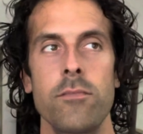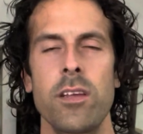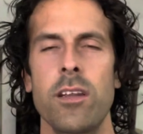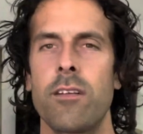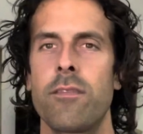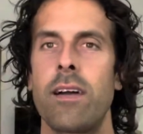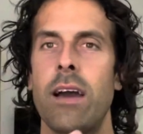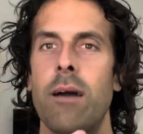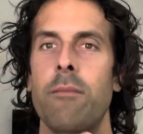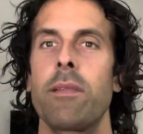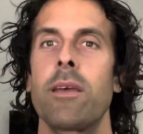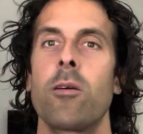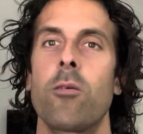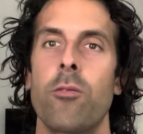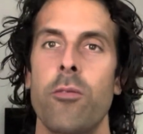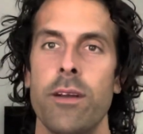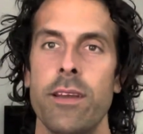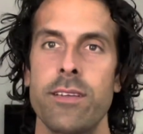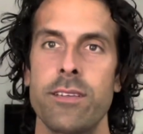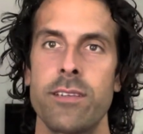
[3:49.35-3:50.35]
you know, family
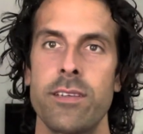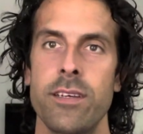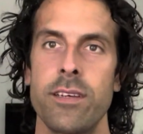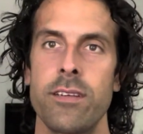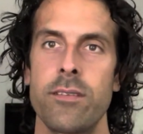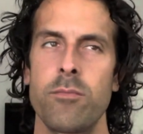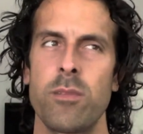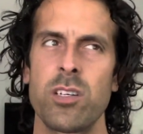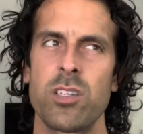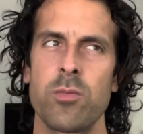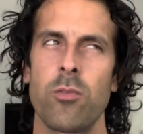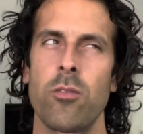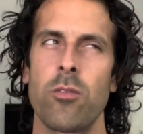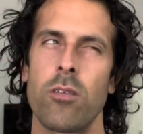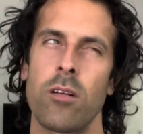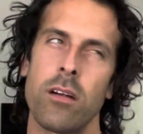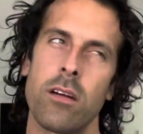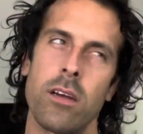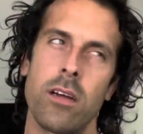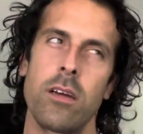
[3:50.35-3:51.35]
oriented, much
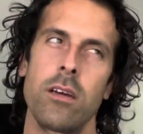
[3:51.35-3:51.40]
more